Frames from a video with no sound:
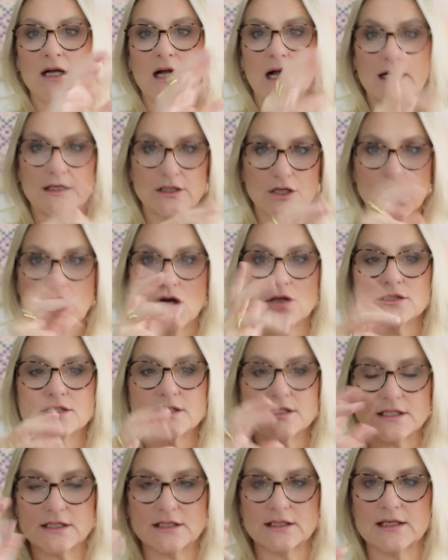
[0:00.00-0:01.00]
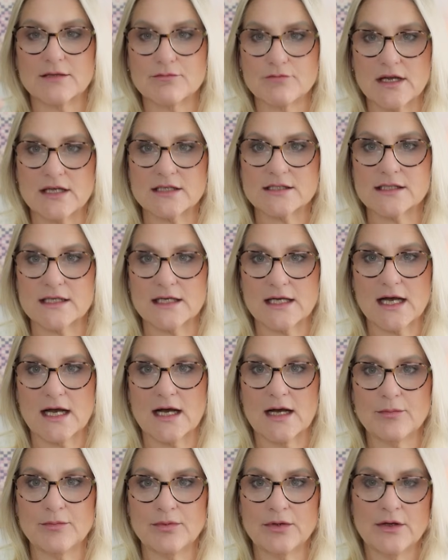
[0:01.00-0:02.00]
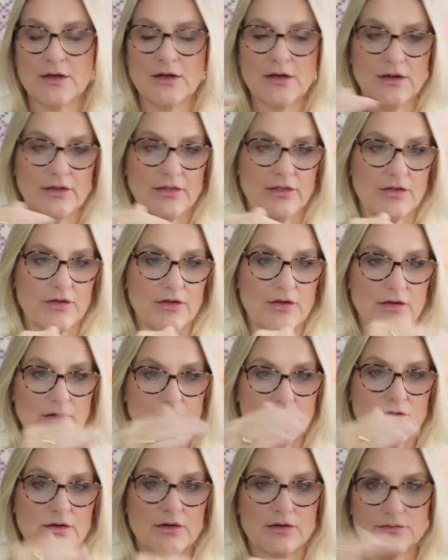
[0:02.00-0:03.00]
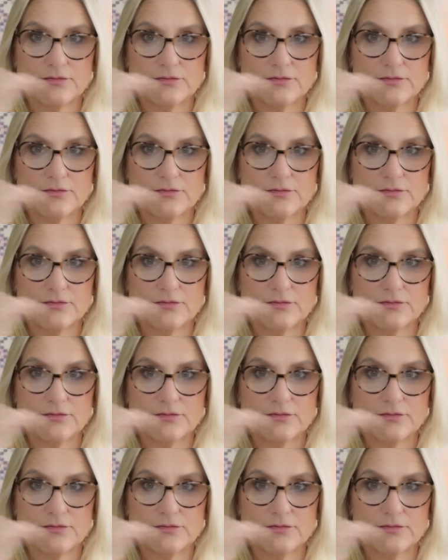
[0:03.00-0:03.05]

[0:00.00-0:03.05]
and constantly mixing up the